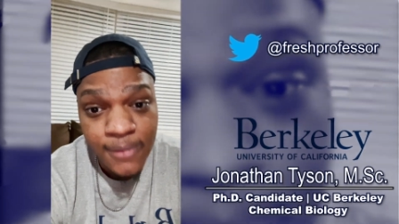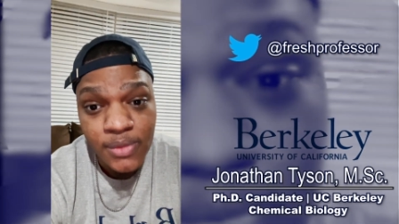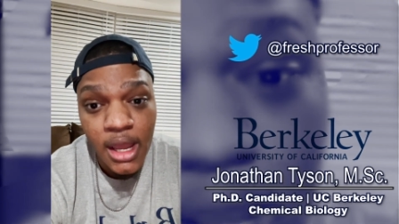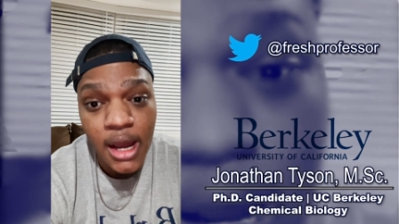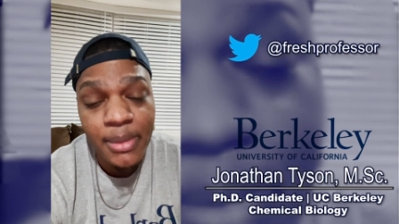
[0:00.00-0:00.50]

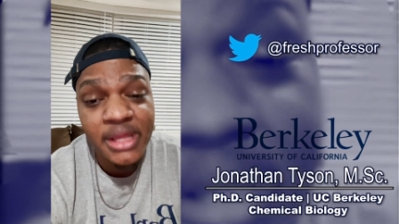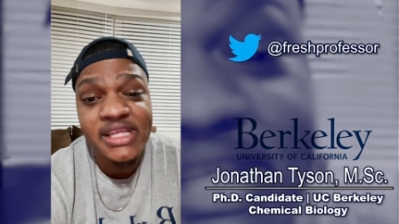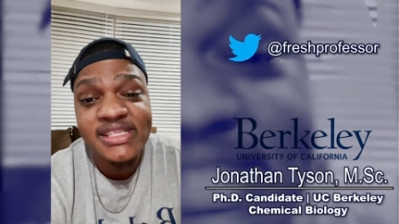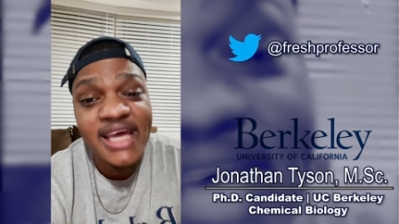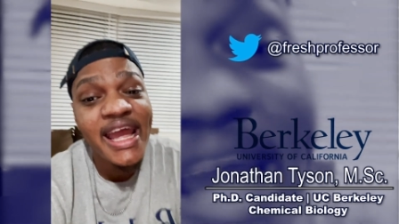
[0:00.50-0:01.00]
um, and then
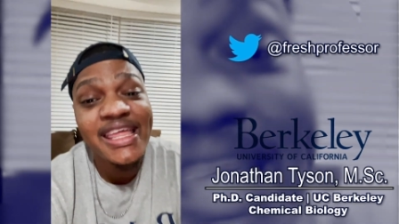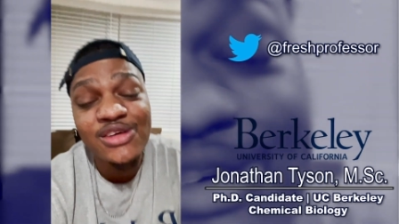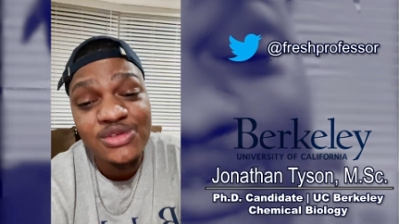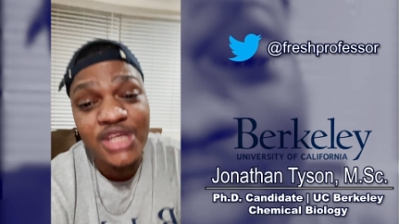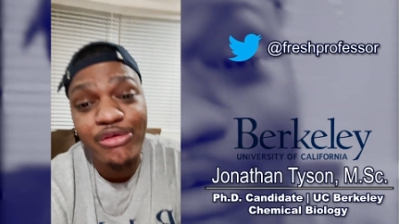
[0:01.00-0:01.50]
tying
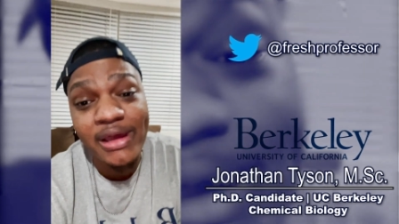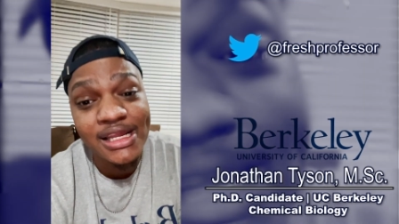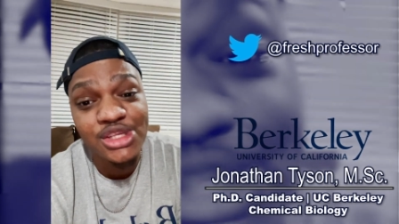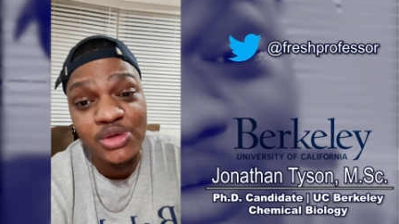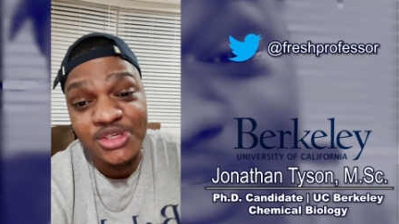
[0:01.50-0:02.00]
those
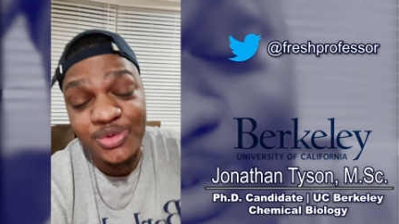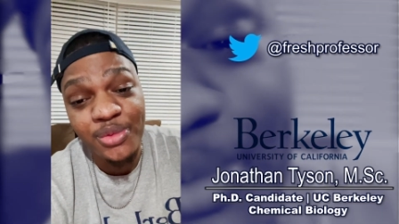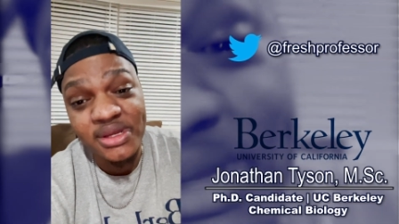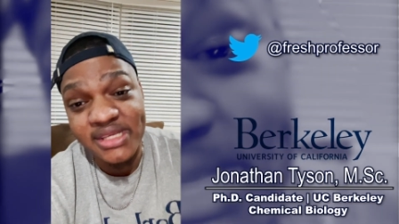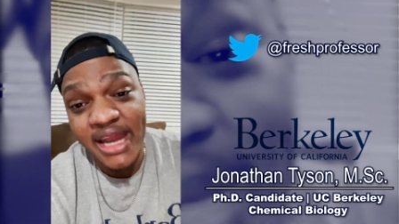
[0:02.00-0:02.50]
directly to
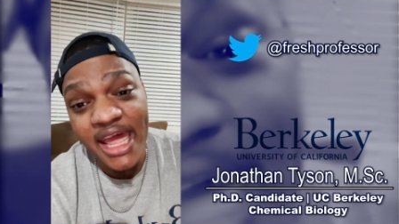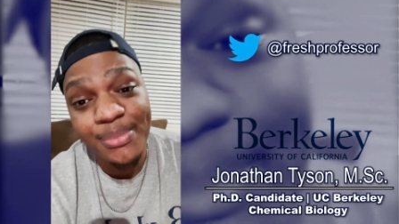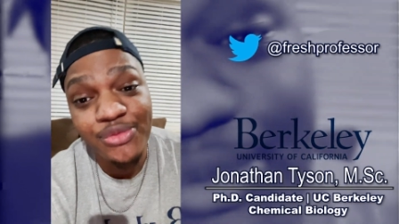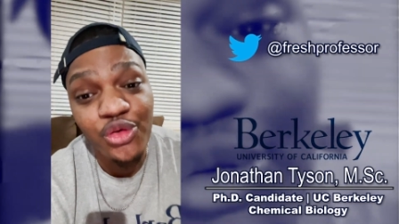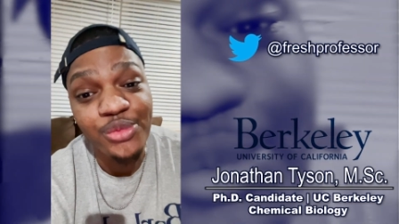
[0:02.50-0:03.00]
experiments that I had
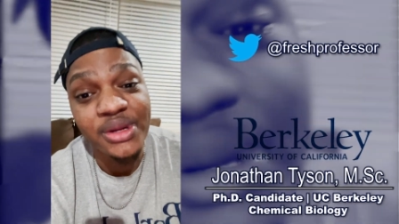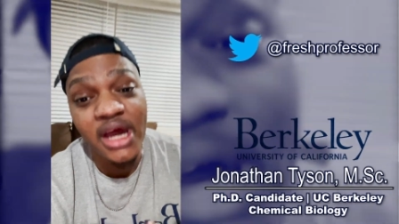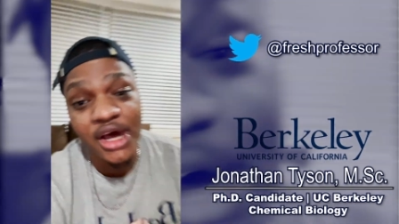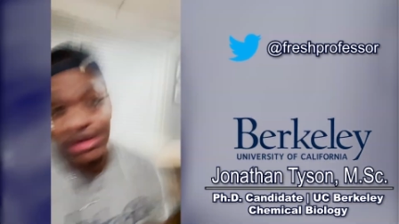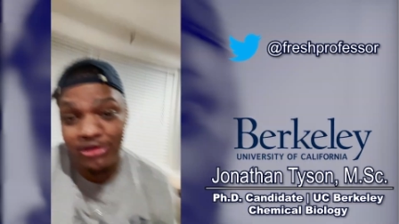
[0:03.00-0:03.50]
performed in
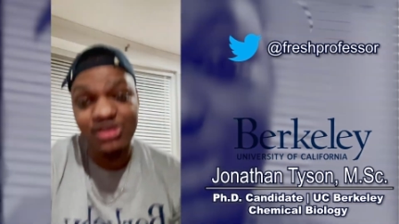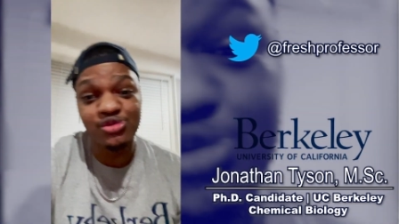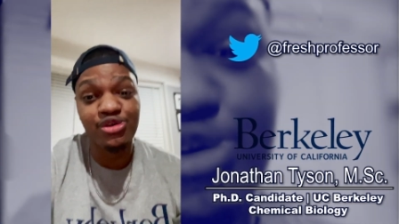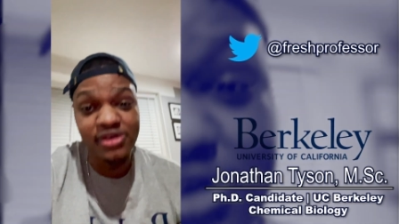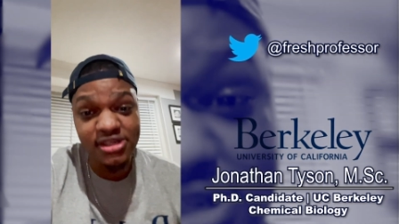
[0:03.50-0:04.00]

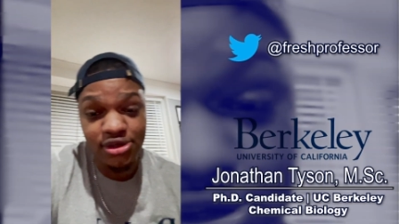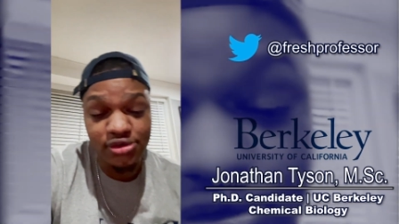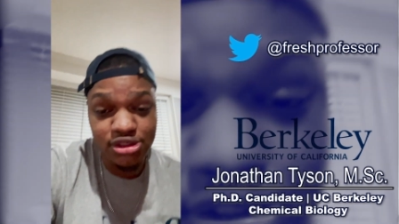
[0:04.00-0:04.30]
undergraduate research.